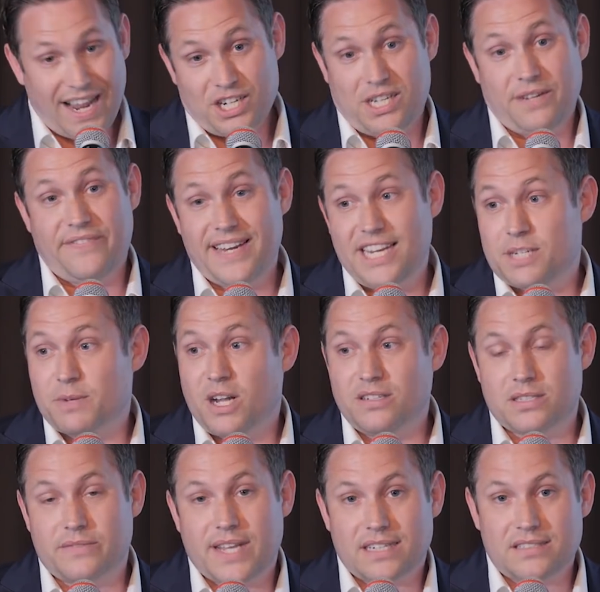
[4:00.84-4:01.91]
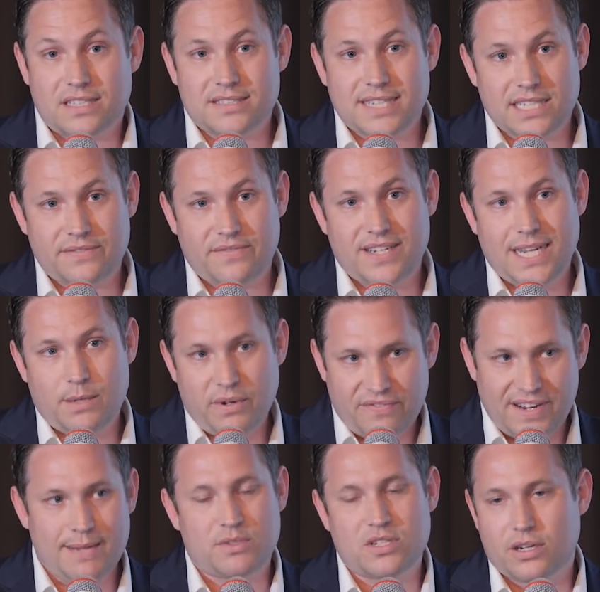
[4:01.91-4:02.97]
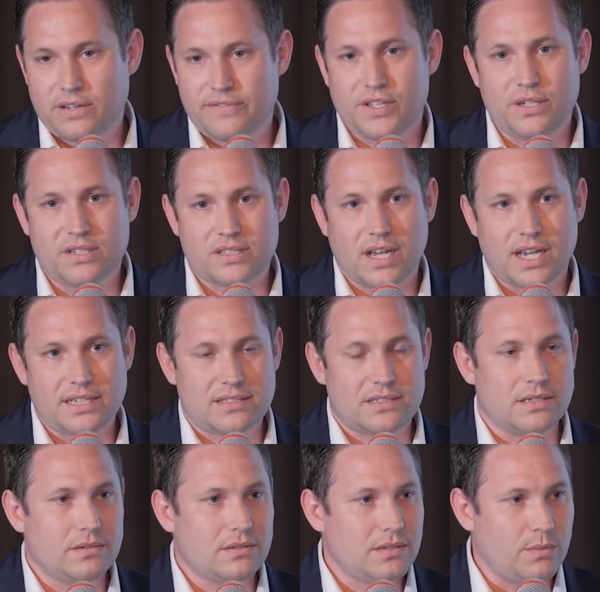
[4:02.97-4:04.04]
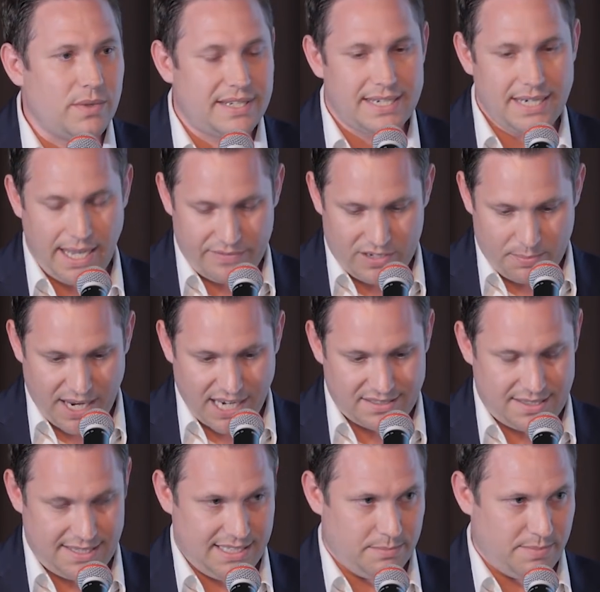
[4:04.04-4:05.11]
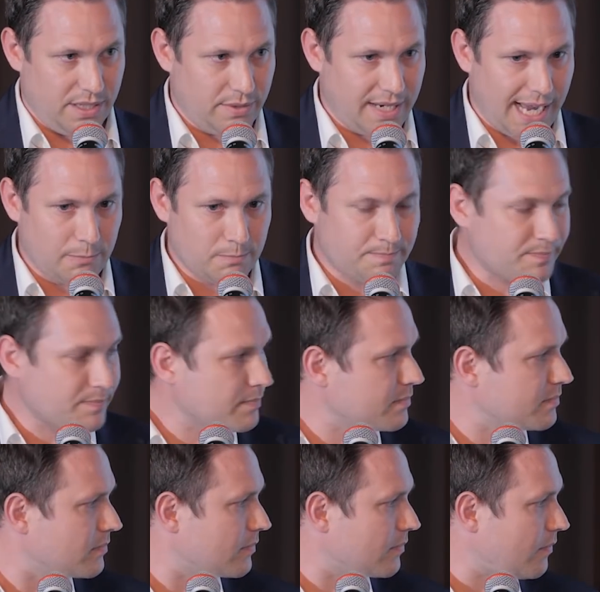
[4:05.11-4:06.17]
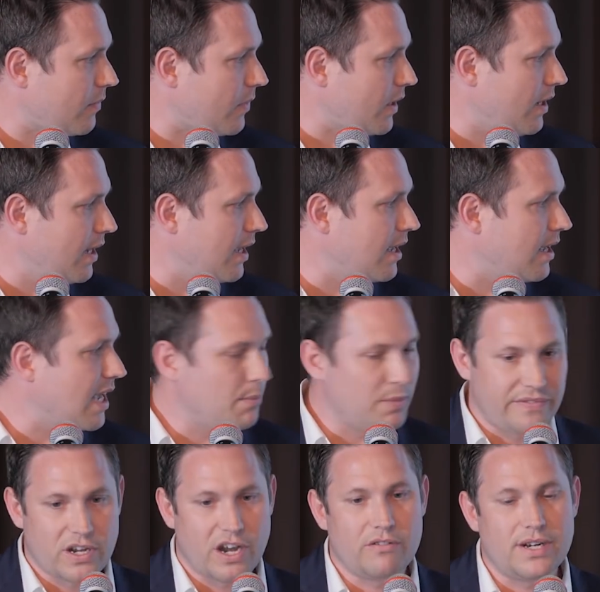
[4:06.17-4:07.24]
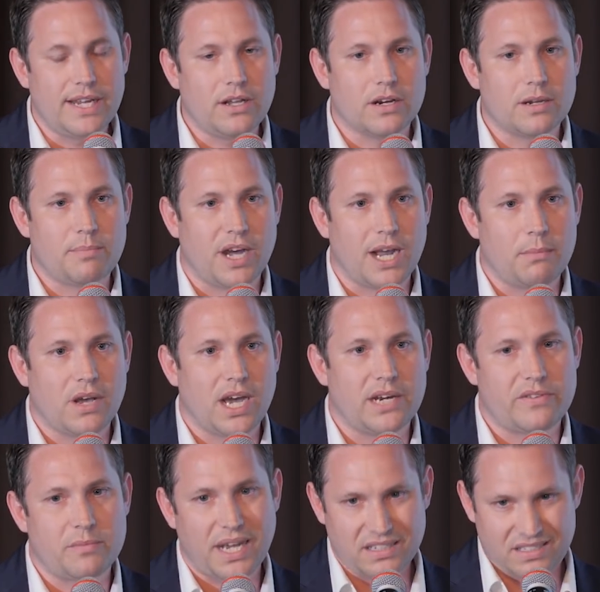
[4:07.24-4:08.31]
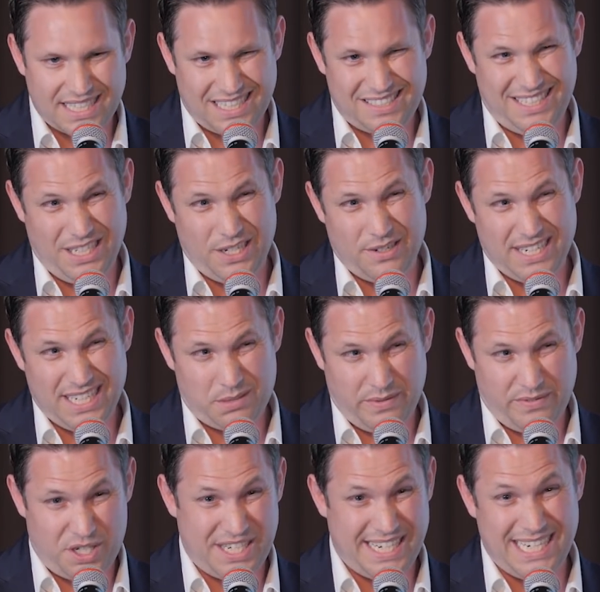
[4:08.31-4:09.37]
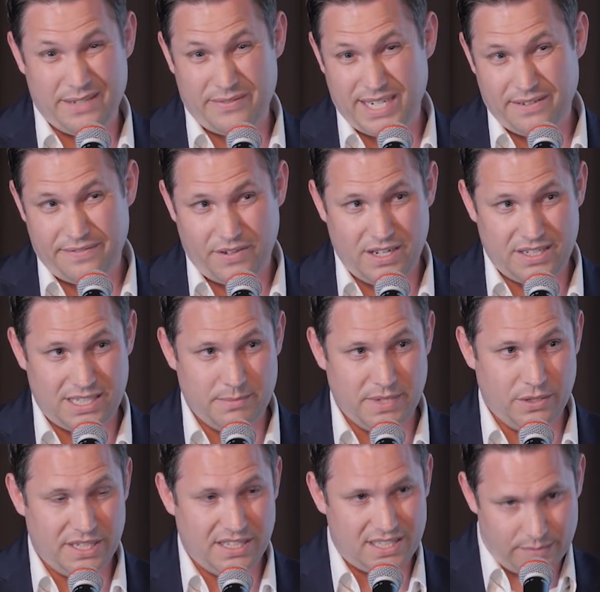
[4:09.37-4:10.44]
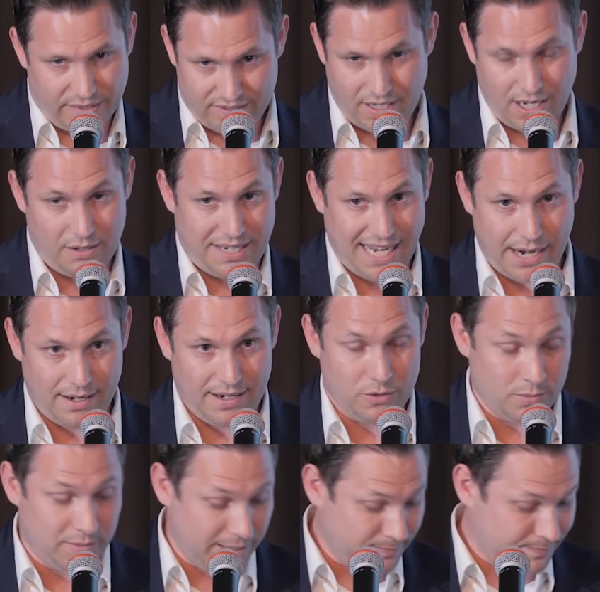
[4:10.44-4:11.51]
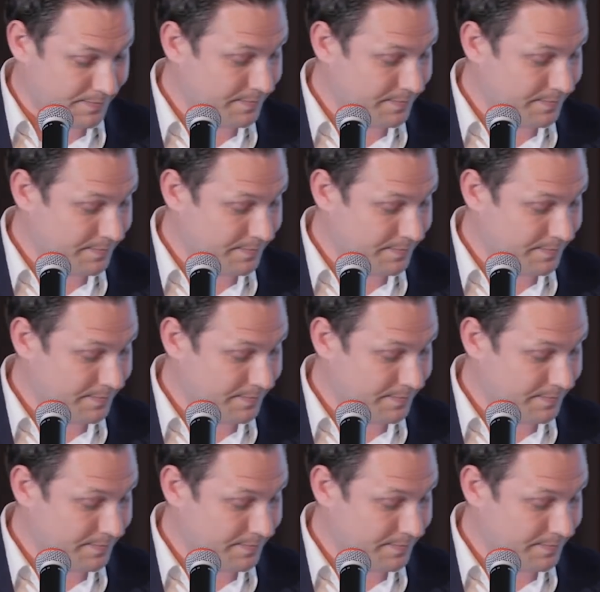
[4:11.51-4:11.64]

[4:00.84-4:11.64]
actually finished most of that successfully. We flipped on a few sites that we didn't have capacity to build out. And we've currently got a pipeline of about 60 units with a GDV of 30 million, so we've slowed down a little bit.